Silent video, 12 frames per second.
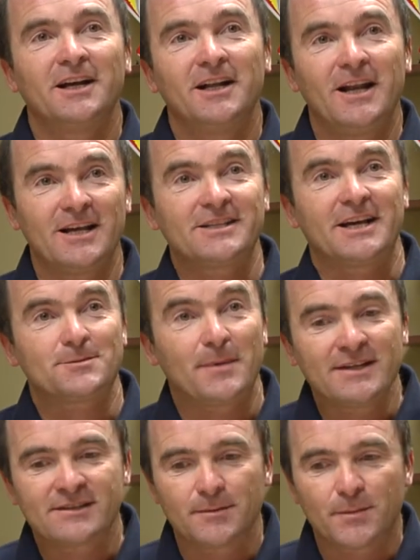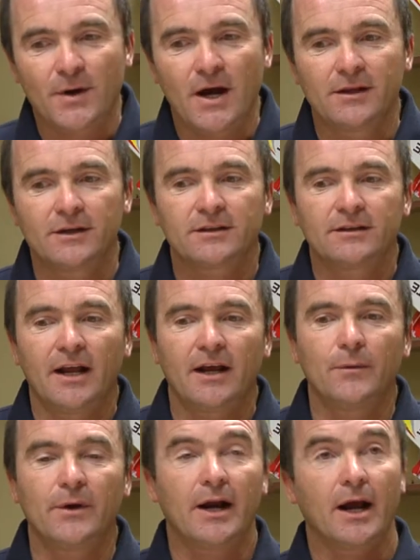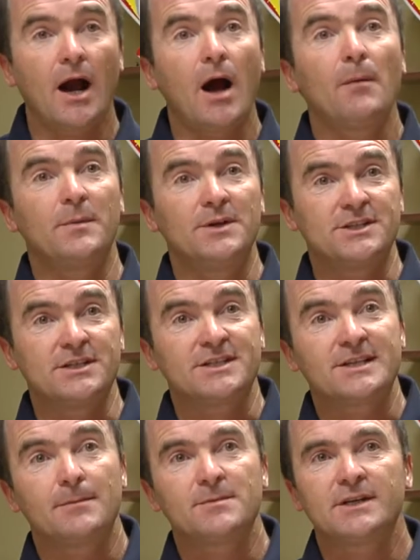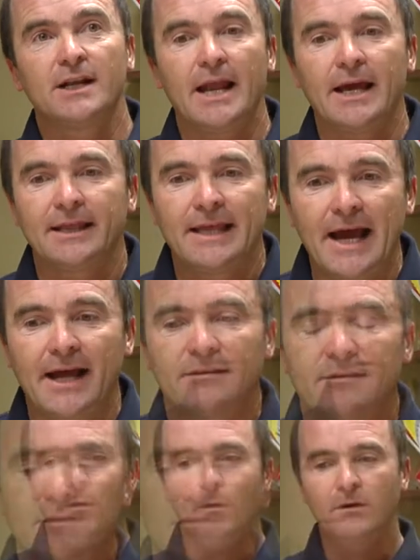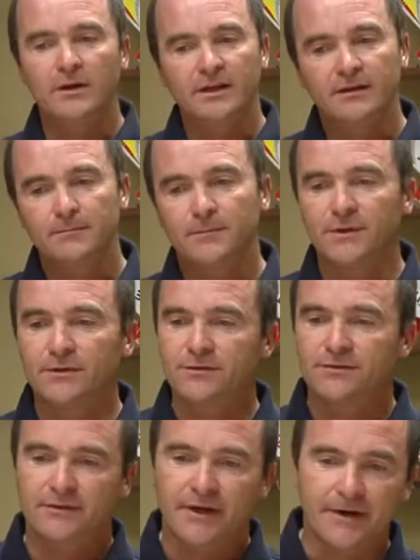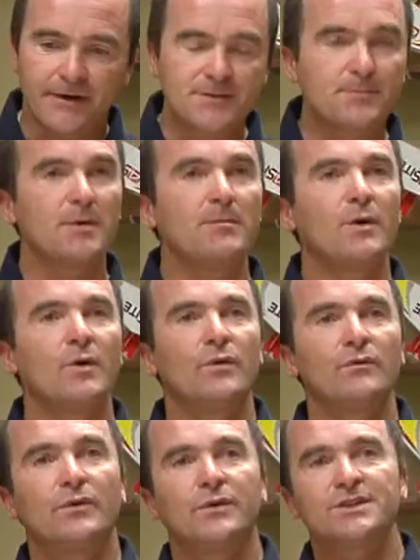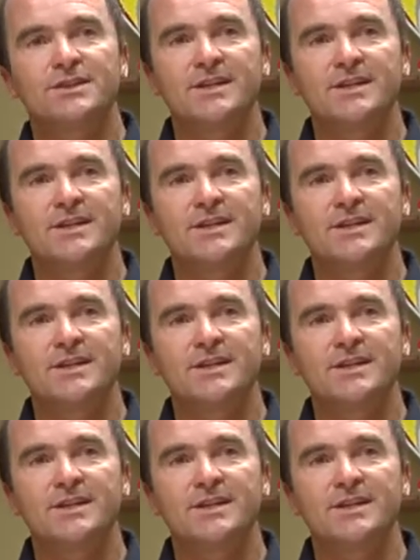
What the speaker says: less expensive product, and we are accomplishing something like that. All the crisping maneuvers,